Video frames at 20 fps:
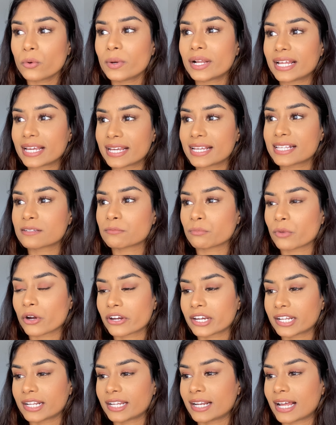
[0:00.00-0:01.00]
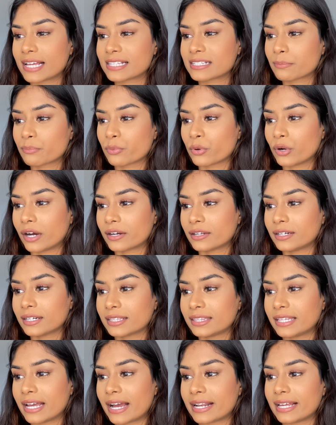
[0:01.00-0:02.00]
it is marketed as a product
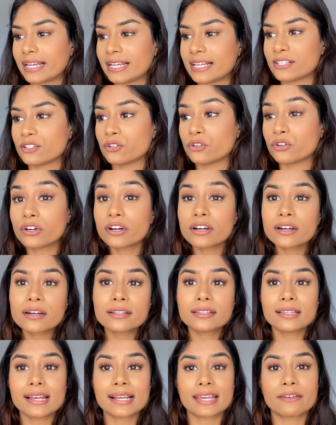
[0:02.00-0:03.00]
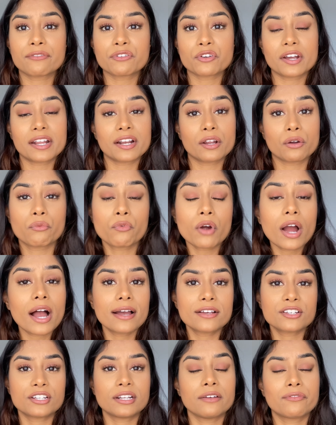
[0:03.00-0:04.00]
that is good, like if you're in a
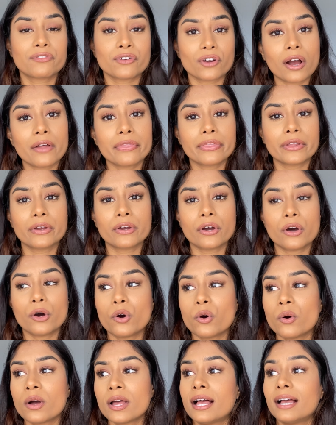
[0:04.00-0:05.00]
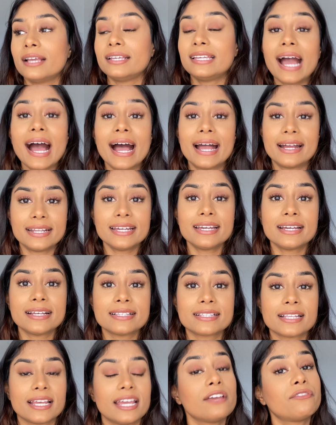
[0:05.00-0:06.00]
rush and if you're on the go, yeah, it
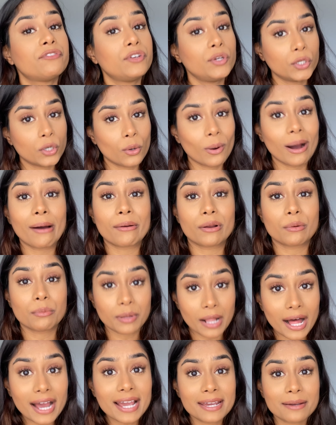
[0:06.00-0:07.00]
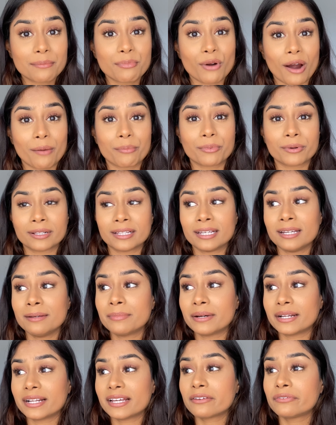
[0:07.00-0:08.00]
is if you know how to apply it properly.
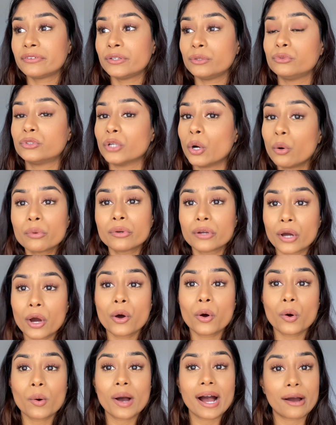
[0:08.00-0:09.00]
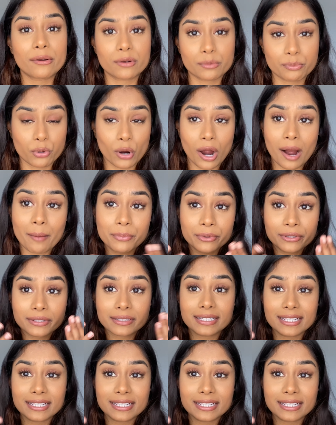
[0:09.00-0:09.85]
But if you don't know how to properly